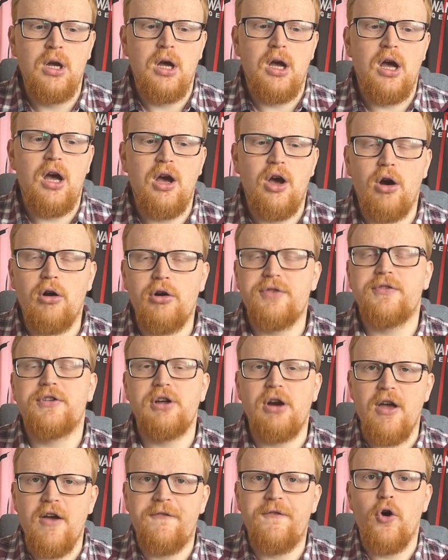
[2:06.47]
A
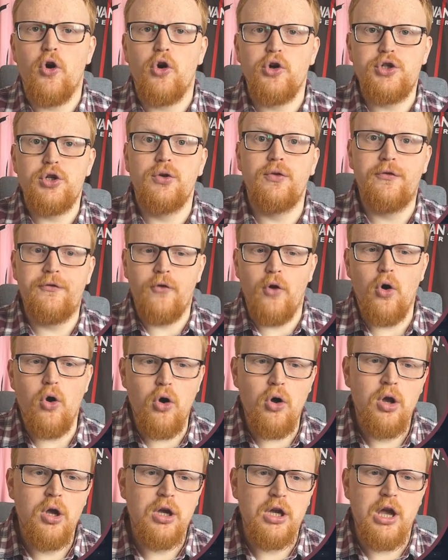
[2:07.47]
4-2-4
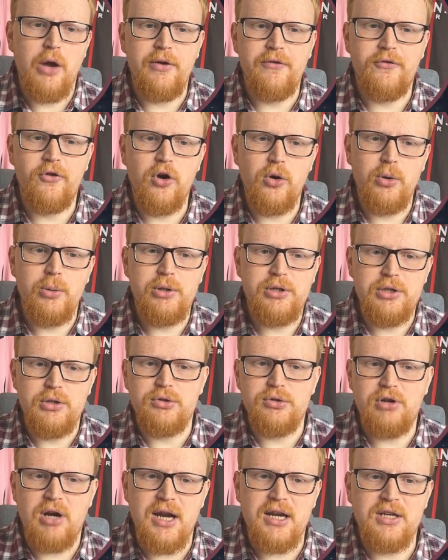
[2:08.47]
going forward with 2
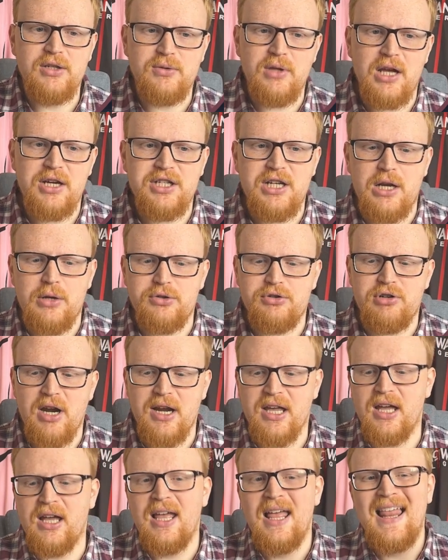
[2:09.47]
strikers, with that shadow
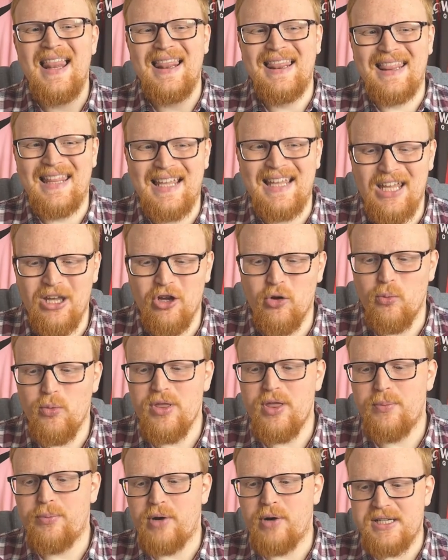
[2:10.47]
striker linking up with
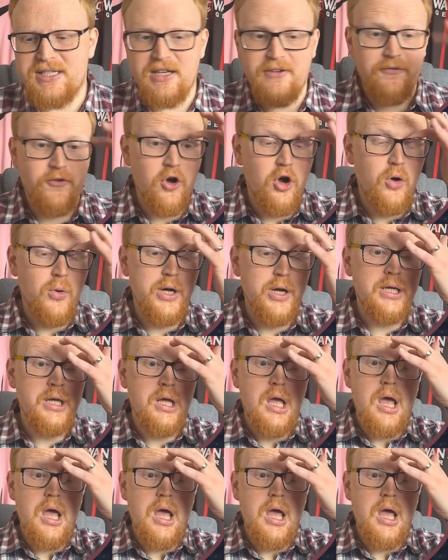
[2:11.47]
the pressing forward.